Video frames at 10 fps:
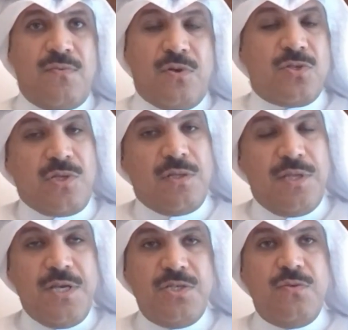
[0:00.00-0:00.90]
If
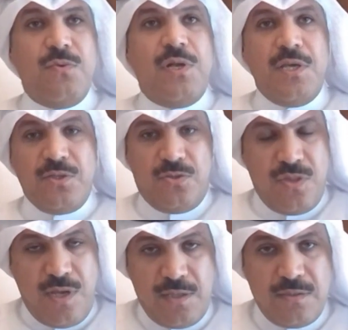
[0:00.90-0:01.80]
consolidation will lead to
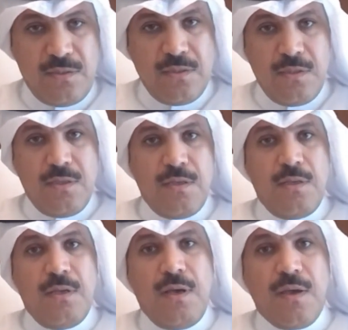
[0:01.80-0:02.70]
that,
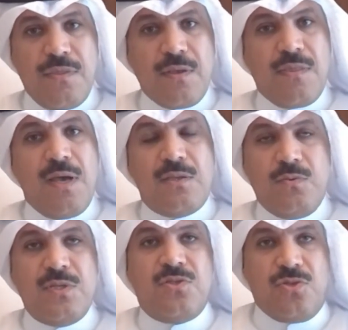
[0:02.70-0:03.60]
I think that's
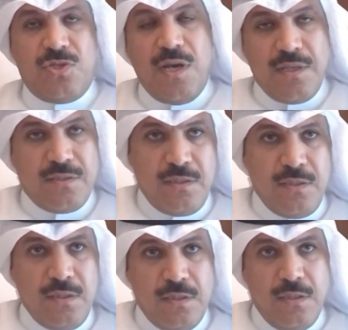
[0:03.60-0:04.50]
what society
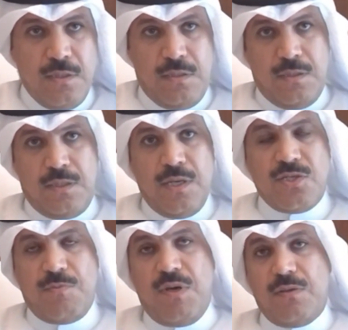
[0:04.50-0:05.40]
uh,
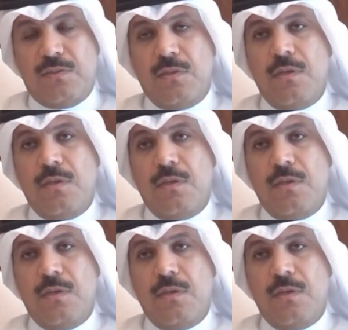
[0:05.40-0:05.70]
cares about.